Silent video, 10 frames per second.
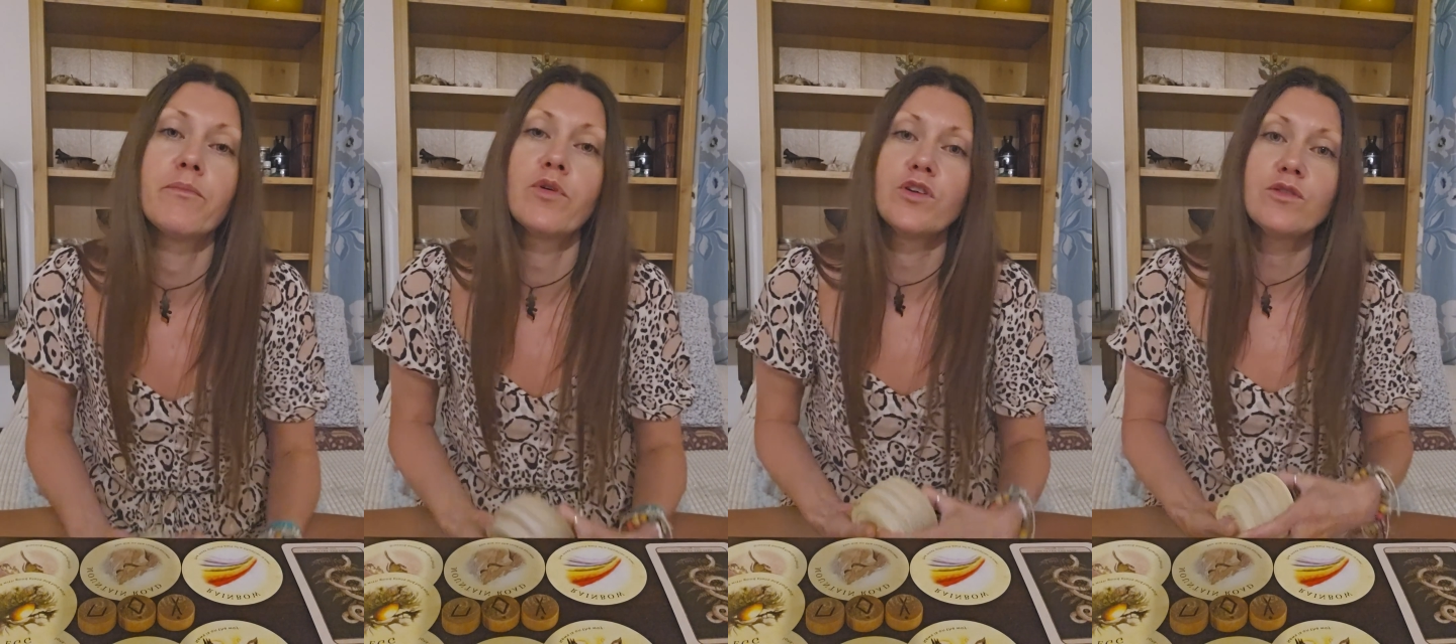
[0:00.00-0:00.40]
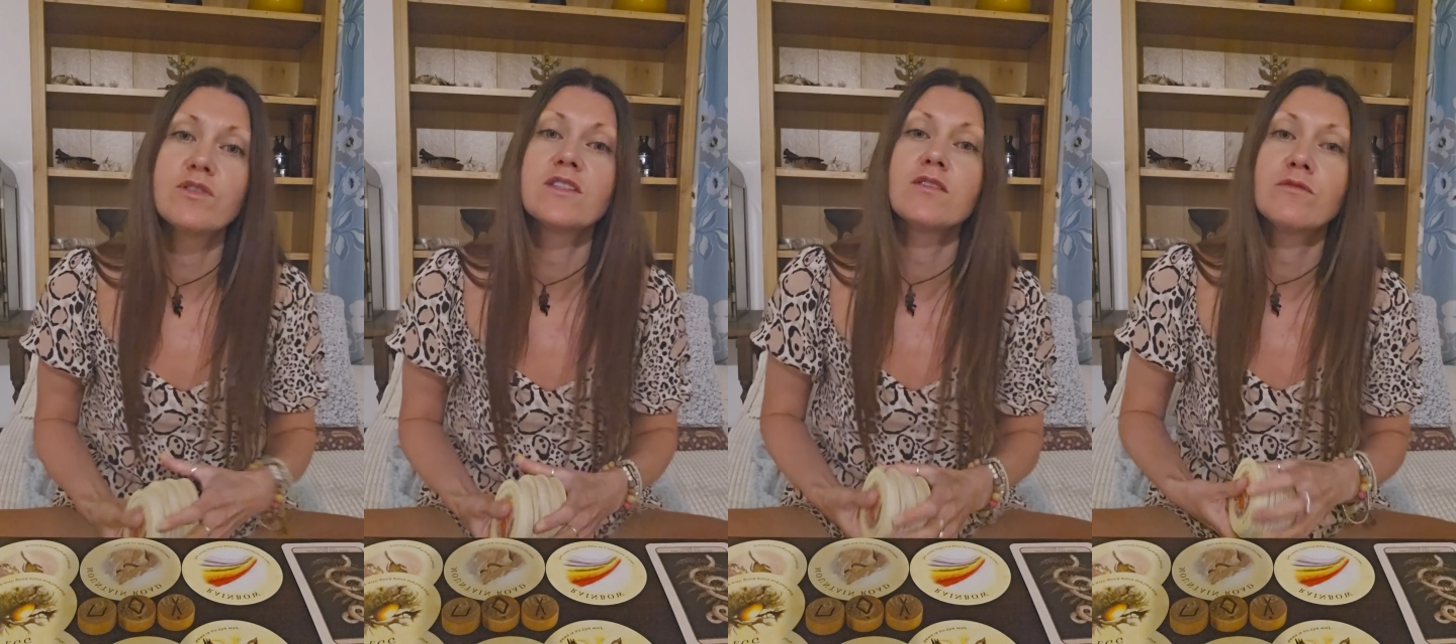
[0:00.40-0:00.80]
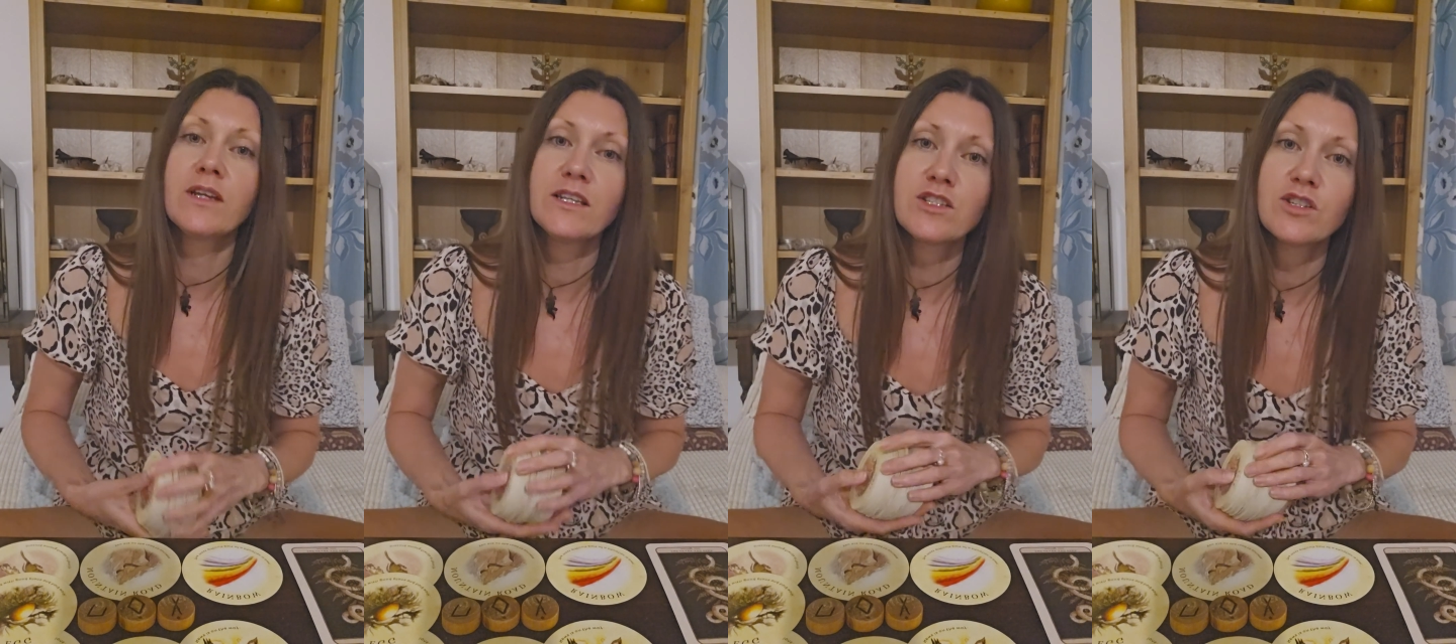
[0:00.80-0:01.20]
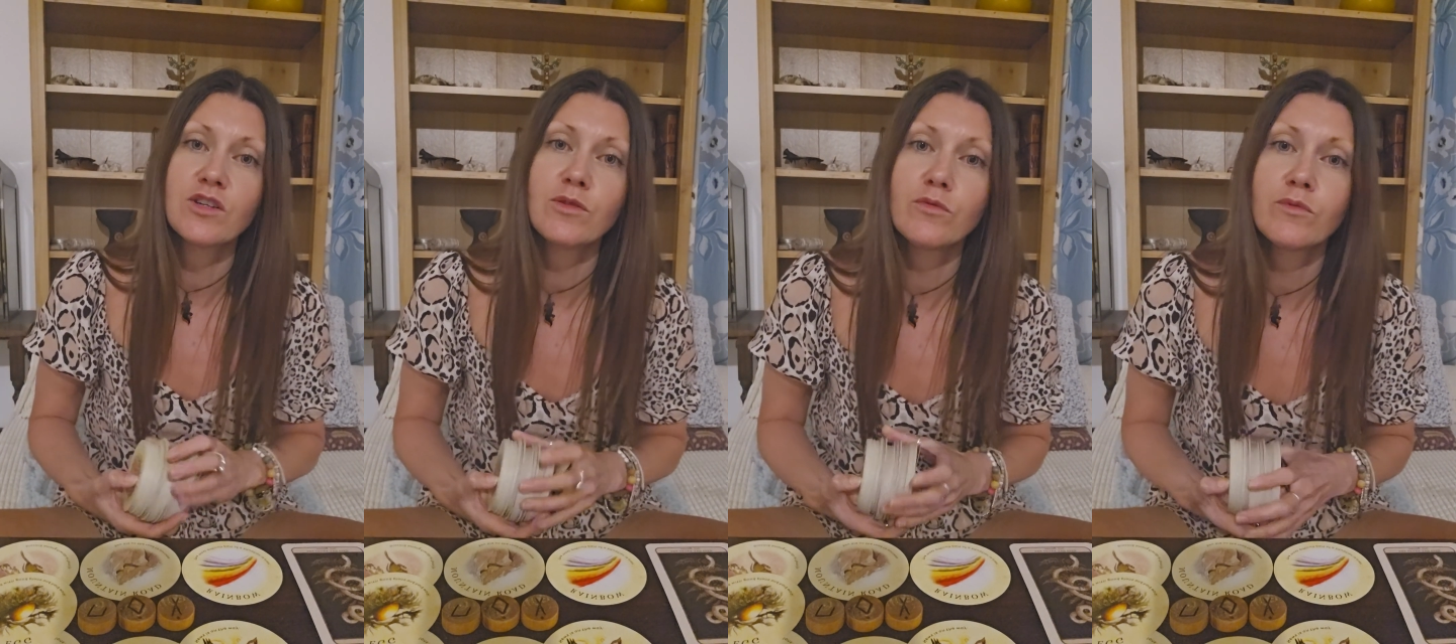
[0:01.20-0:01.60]
but you still need
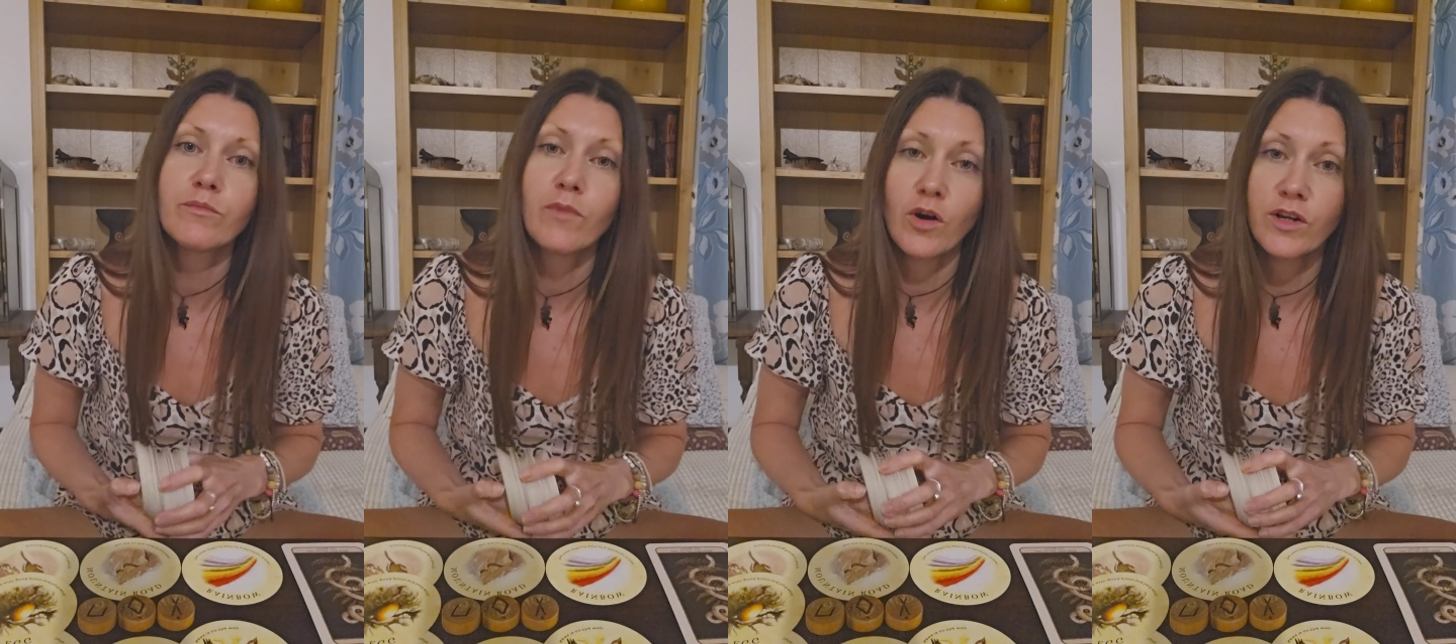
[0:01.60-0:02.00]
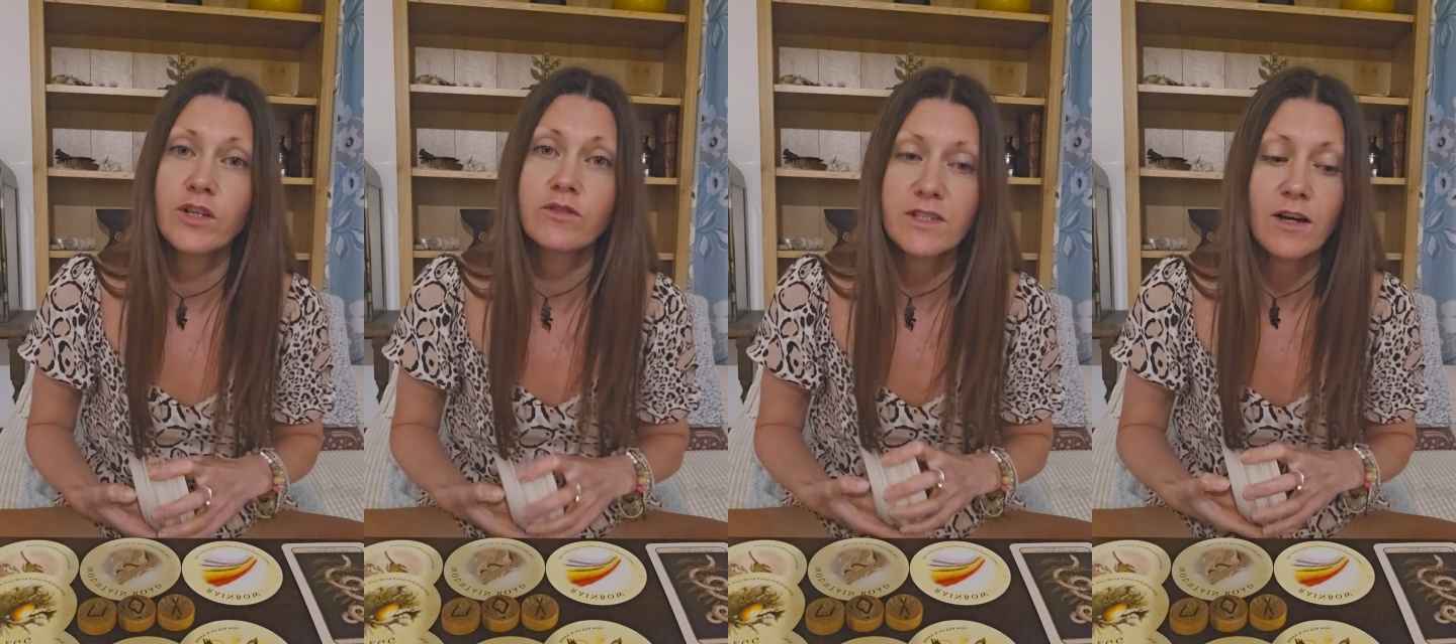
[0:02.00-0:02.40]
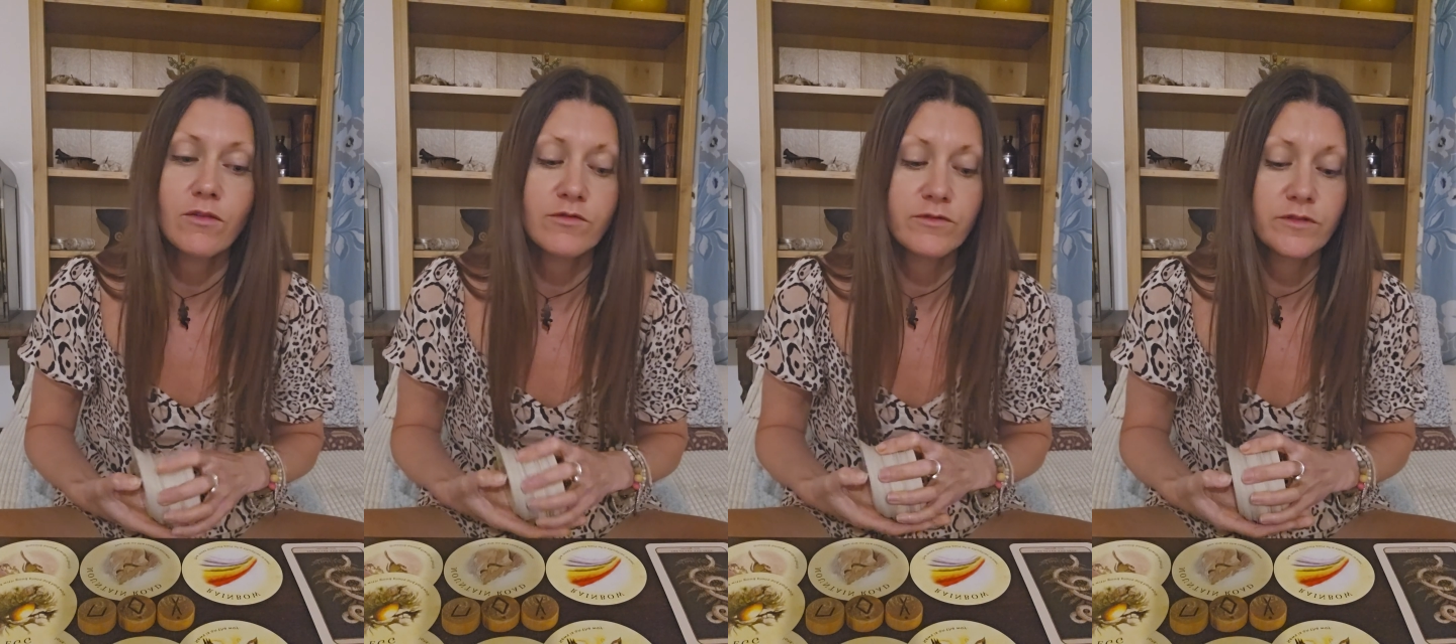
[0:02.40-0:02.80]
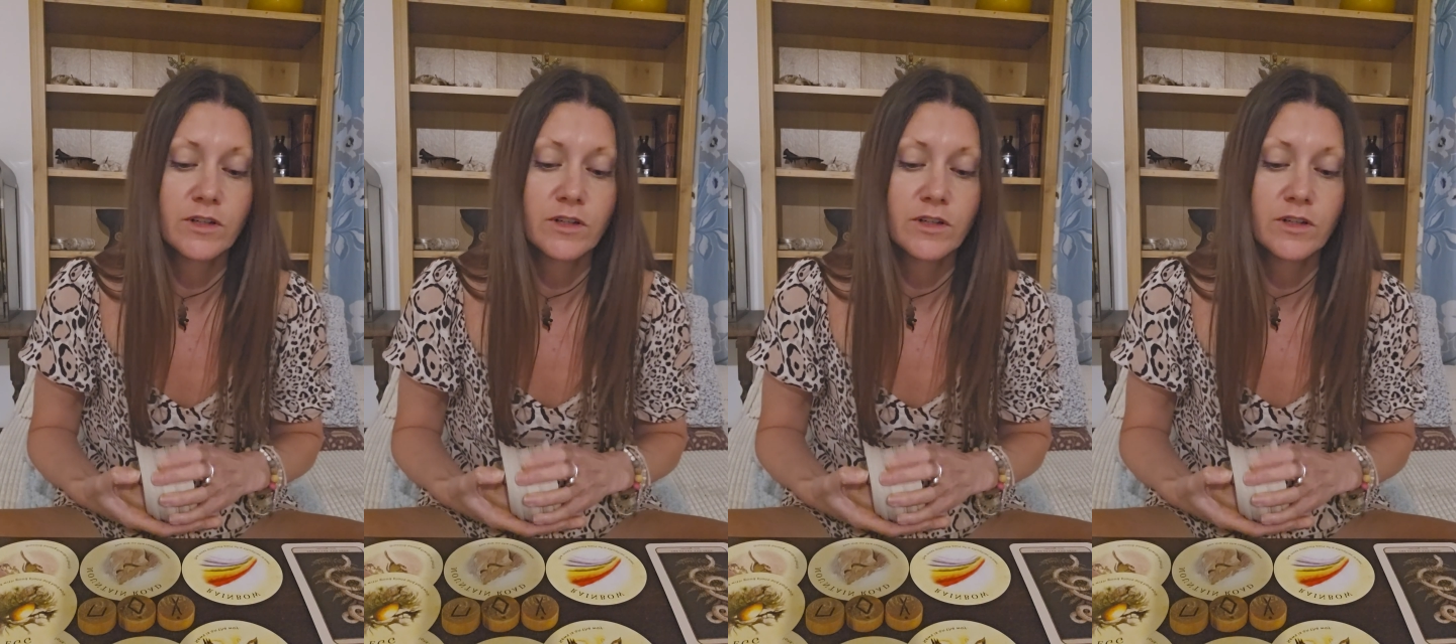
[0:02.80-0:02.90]
to honour yourself,